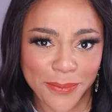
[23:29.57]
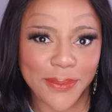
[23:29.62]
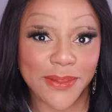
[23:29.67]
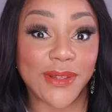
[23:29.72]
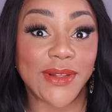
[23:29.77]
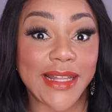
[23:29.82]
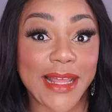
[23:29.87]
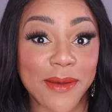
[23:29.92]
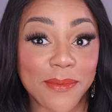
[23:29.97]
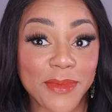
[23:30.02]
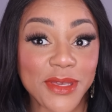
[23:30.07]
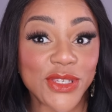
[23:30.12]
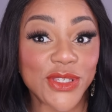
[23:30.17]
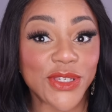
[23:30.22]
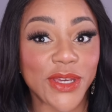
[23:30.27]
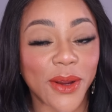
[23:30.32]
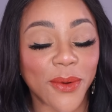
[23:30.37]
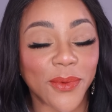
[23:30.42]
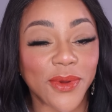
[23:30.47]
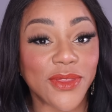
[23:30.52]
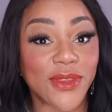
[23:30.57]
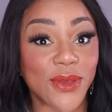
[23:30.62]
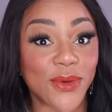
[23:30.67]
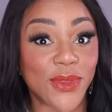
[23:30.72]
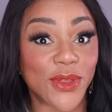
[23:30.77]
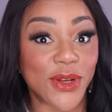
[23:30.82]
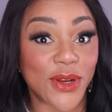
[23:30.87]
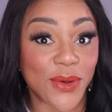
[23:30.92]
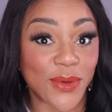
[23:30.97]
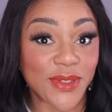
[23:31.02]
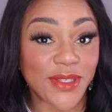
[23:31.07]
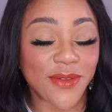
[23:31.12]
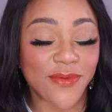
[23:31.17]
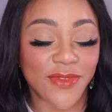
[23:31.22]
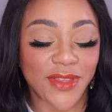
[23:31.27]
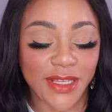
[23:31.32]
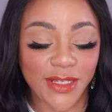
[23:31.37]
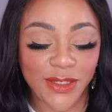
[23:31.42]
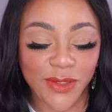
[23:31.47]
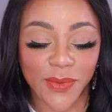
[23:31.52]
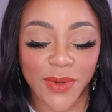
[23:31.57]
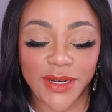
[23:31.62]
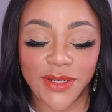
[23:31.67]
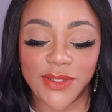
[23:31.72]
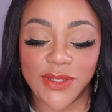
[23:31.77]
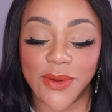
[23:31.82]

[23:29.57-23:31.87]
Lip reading: So let me share with you the notes of this one.